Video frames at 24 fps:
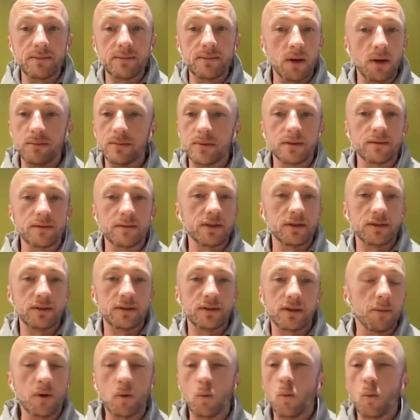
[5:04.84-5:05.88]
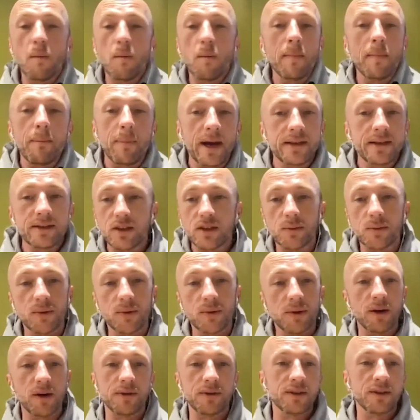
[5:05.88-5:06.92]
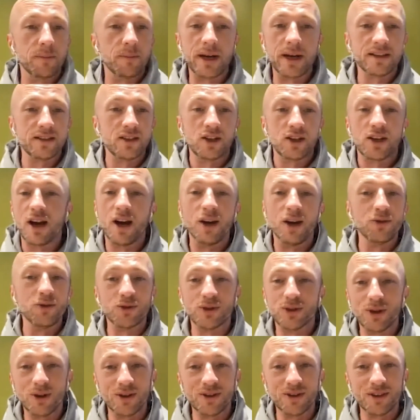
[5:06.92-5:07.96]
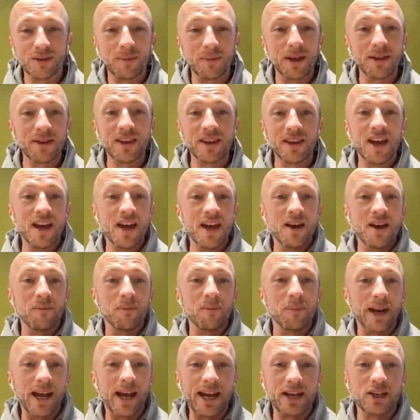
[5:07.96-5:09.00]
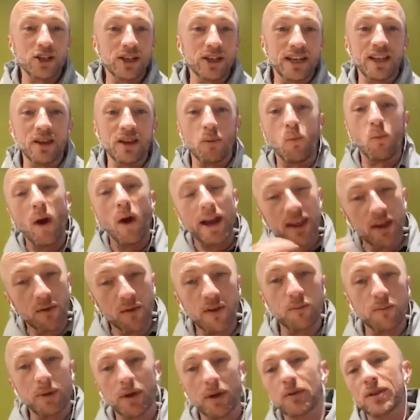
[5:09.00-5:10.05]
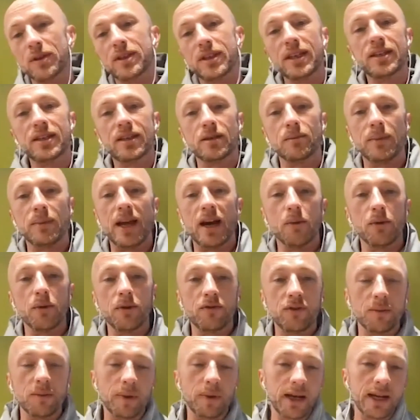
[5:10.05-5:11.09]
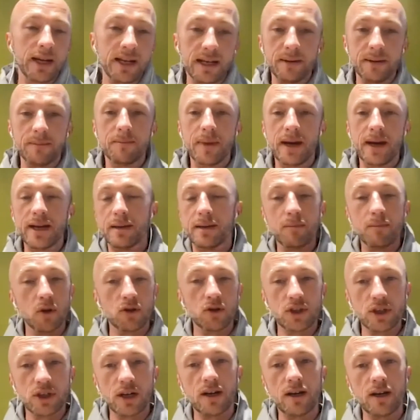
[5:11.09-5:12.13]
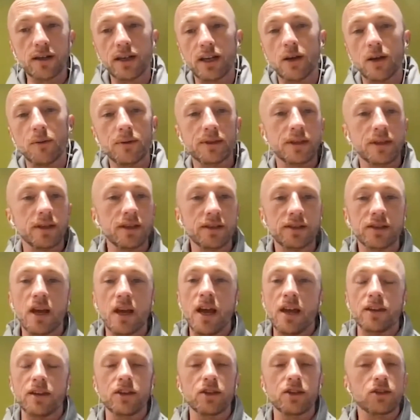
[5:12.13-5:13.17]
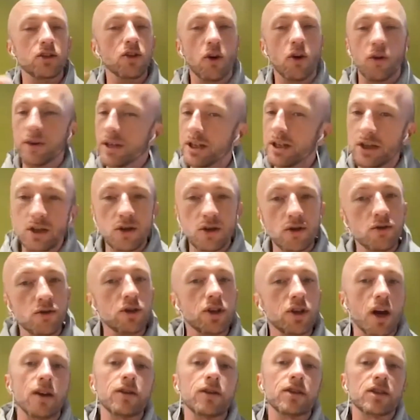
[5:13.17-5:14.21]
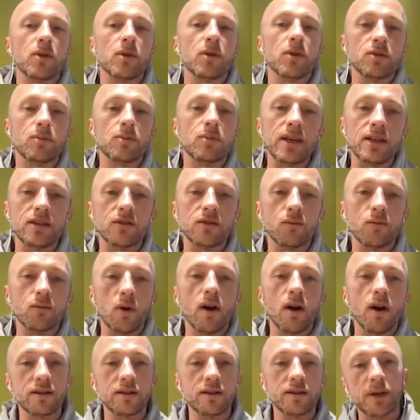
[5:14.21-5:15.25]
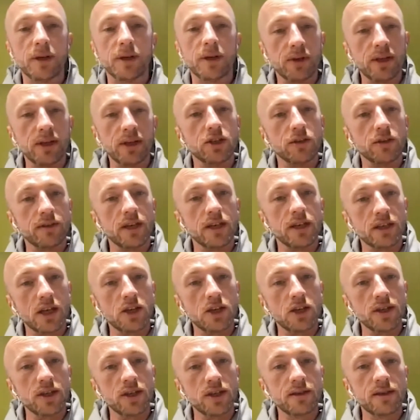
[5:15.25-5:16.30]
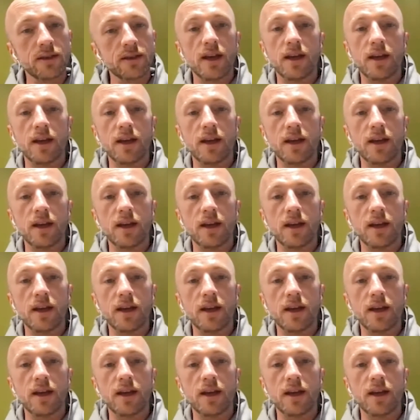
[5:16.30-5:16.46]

You know, there's a couple of one-man bands that we work with that pay us like $100 a month. But actually, the way that we've built the system now, we've completely made it modular. There's not this huge customized piece of work to build each of these engines.